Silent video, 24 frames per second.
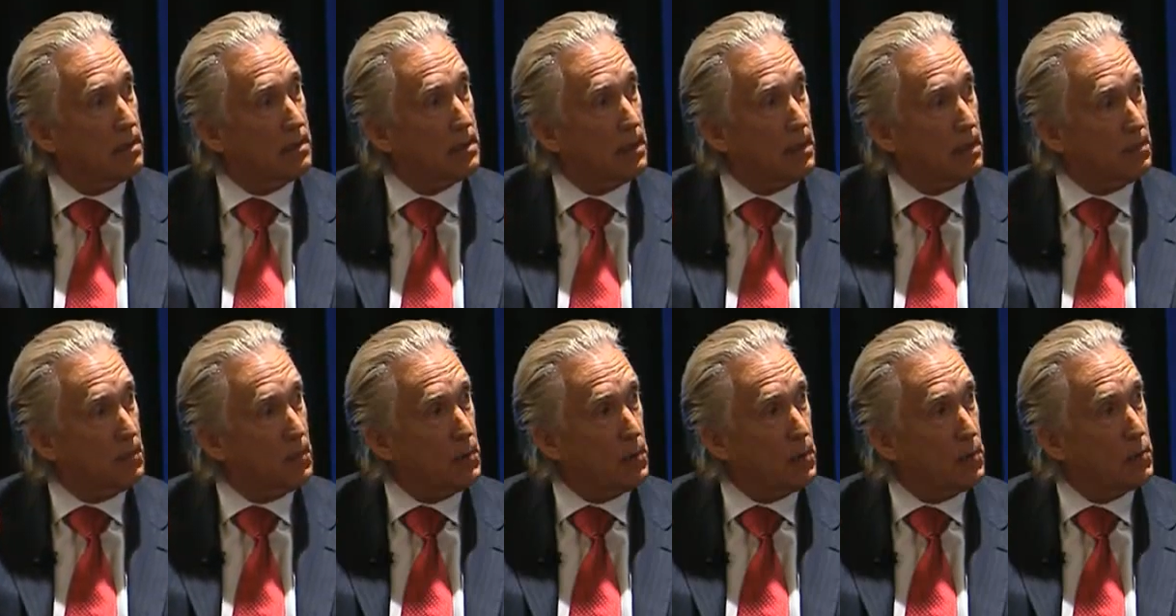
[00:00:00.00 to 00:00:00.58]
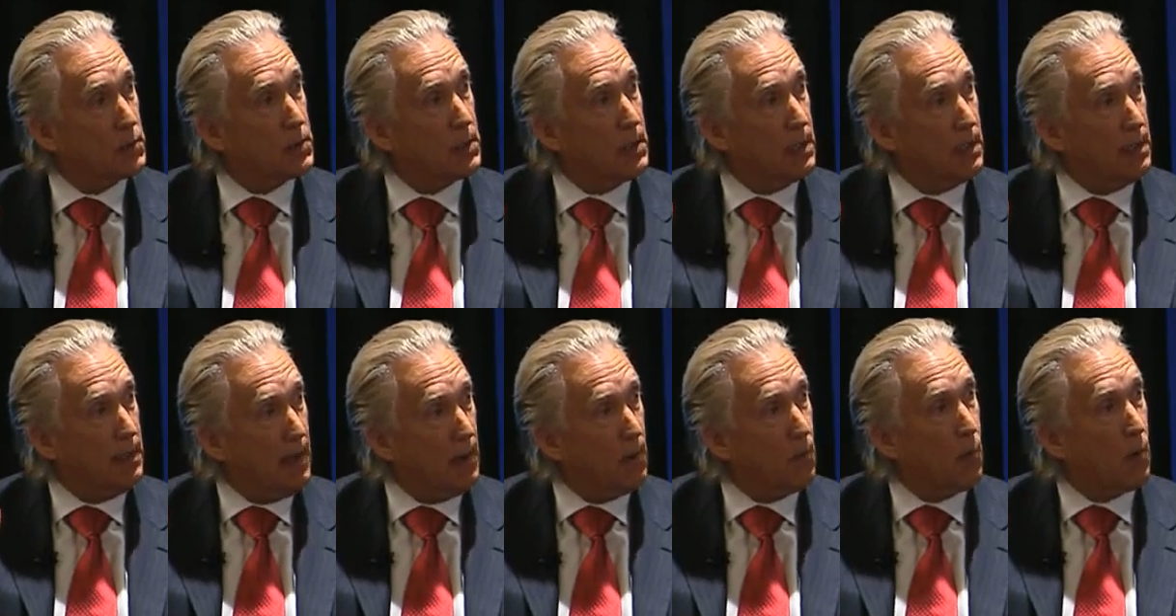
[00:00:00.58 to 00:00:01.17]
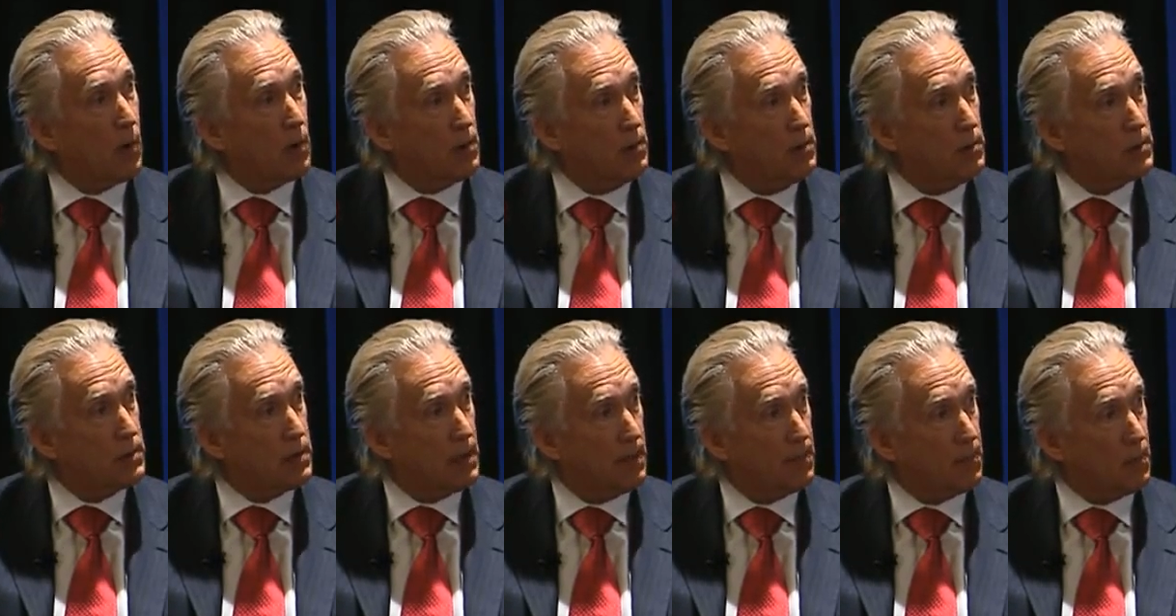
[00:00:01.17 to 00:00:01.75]
Telemundo's network
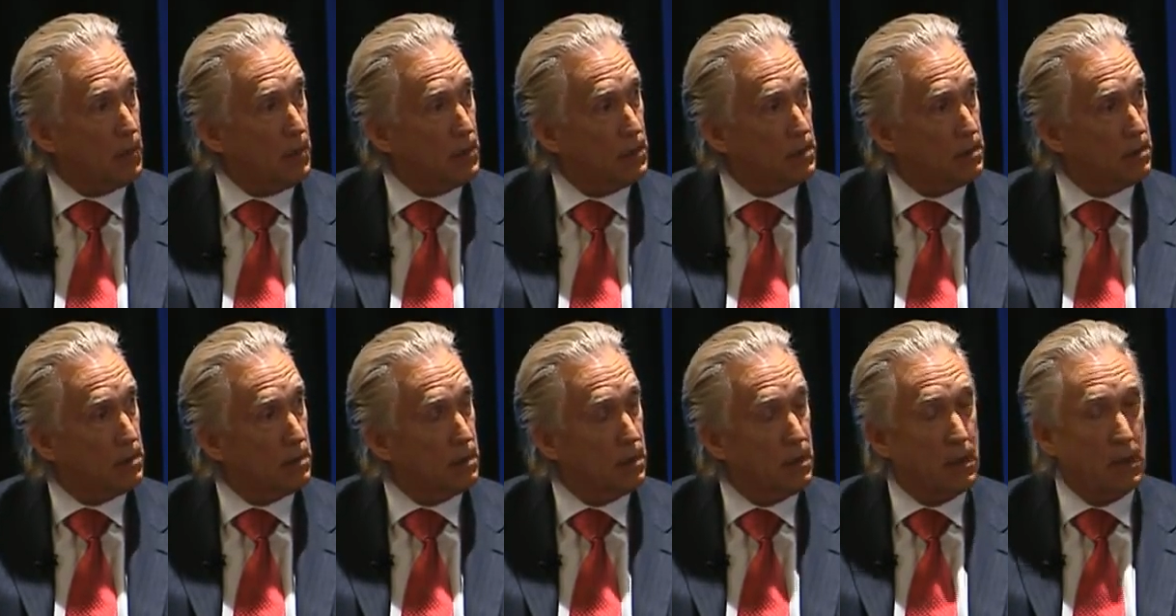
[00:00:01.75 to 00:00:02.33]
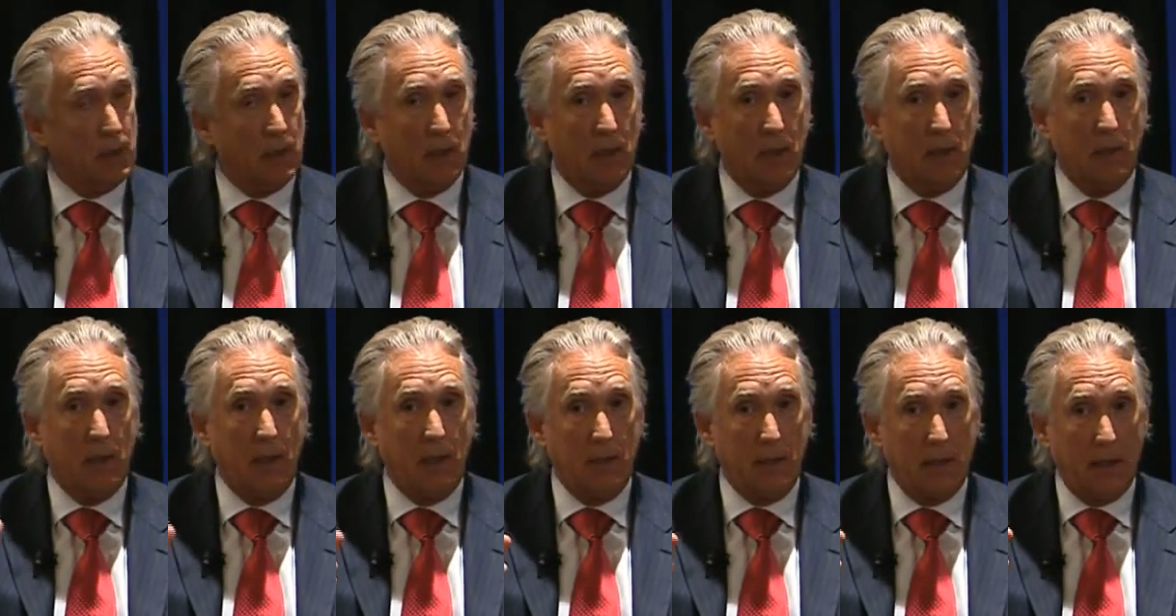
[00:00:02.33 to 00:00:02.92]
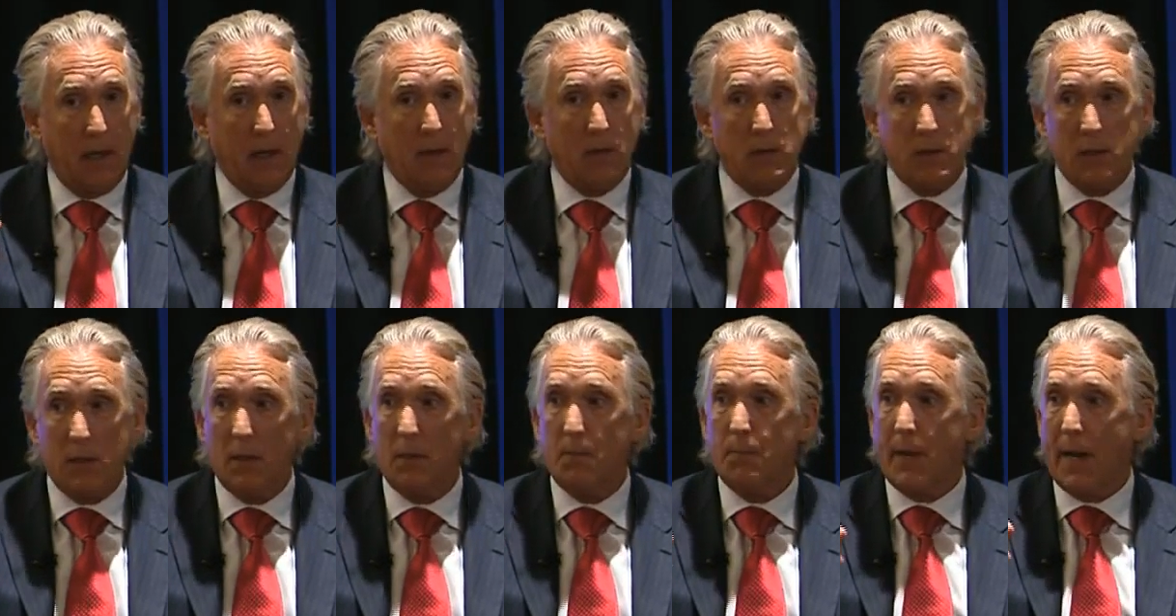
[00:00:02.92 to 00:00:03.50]
news operation. Yeah. And
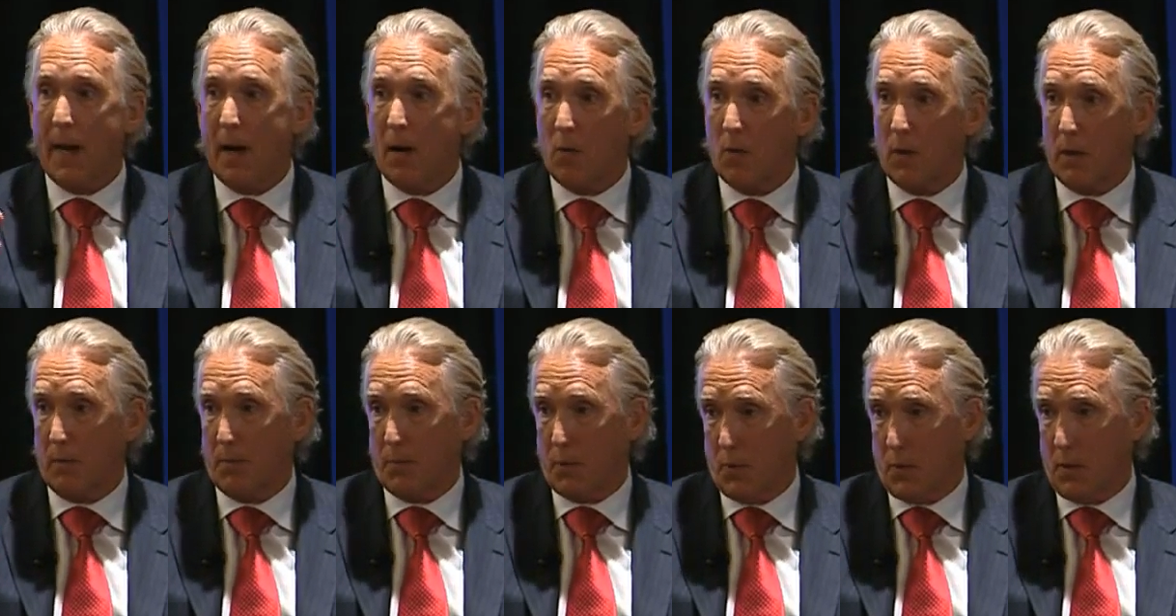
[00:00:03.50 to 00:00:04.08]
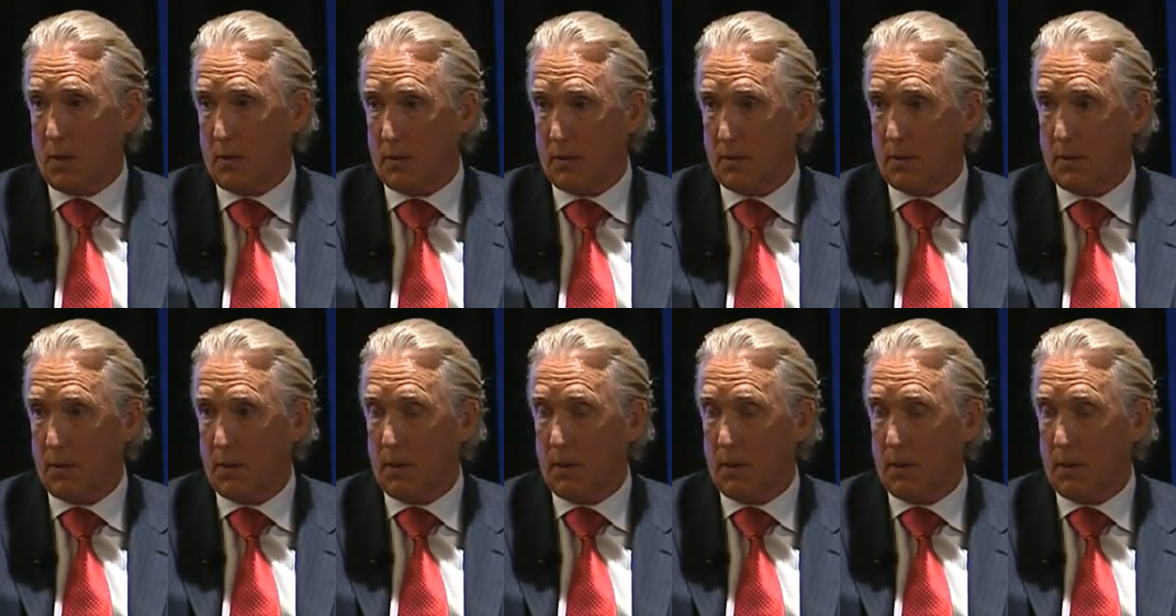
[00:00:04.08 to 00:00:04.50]
here's the empowering part.